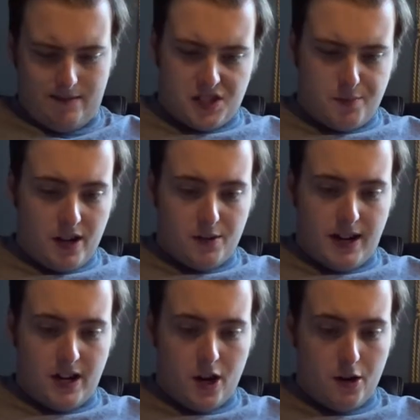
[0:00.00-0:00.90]

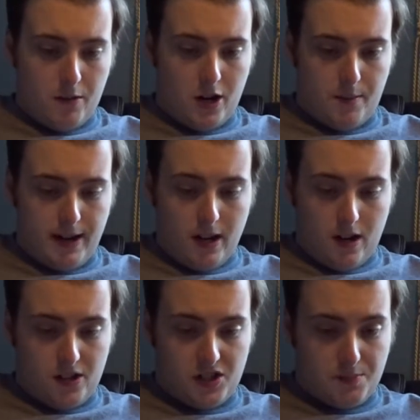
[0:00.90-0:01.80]
Spider-Man Homecoming,
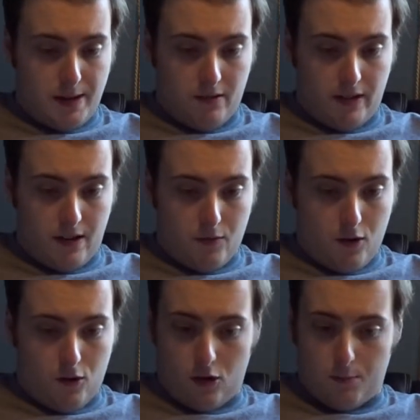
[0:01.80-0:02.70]
I spelt that
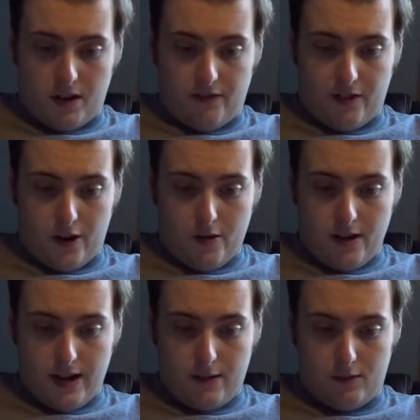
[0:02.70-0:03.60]
wrong on my
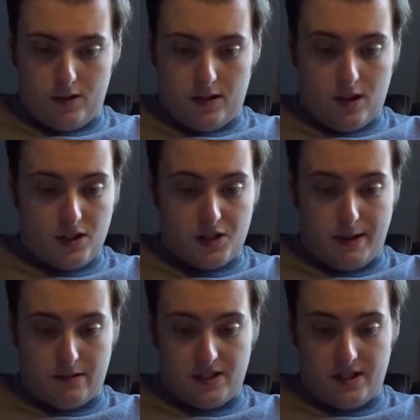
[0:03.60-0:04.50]
phone. I
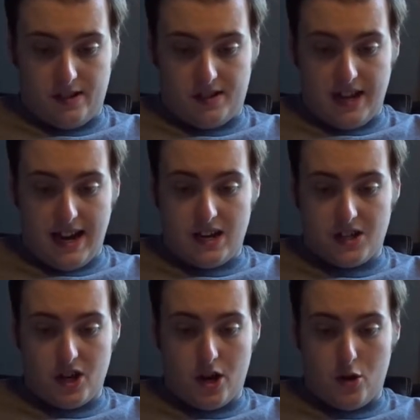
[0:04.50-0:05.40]
spelt it as
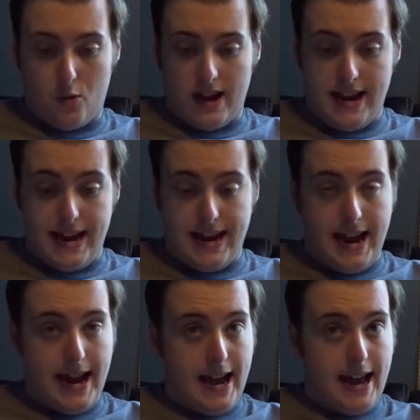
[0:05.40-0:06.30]
H-O-E-M,